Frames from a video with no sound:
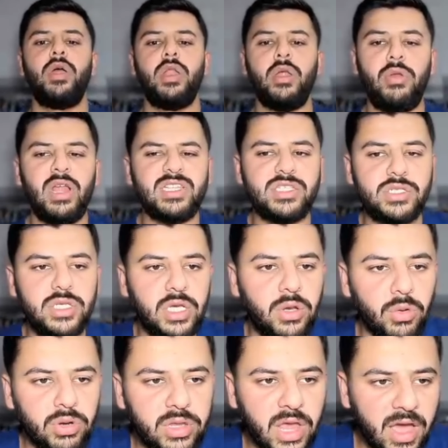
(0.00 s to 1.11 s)
Now let's
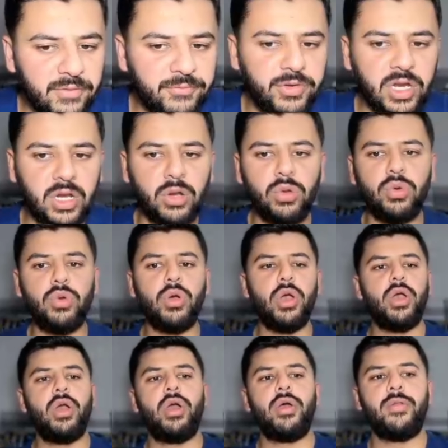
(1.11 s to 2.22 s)
decode the every clue
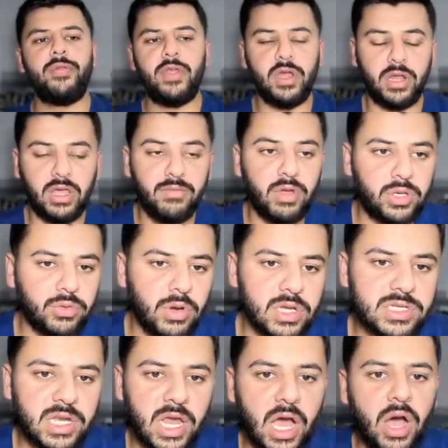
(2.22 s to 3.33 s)
they are giving to
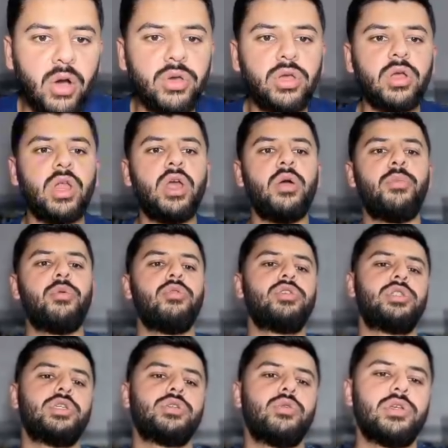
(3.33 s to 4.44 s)
us and how you're going to approach
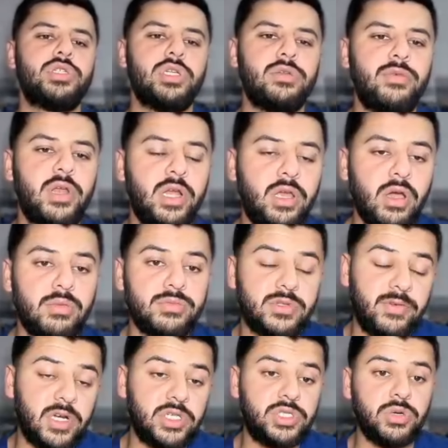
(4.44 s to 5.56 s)
this question when
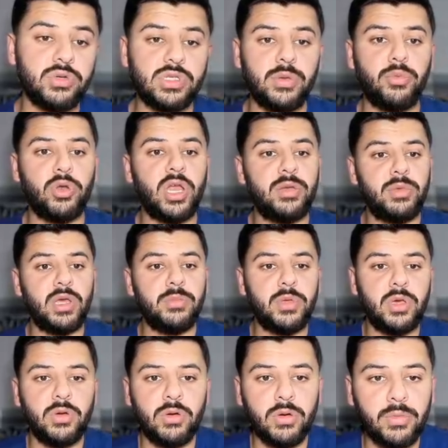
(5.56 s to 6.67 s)
it shows up on NBME
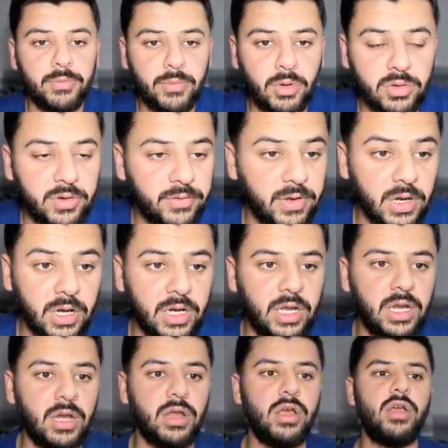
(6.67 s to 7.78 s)
or the real deal.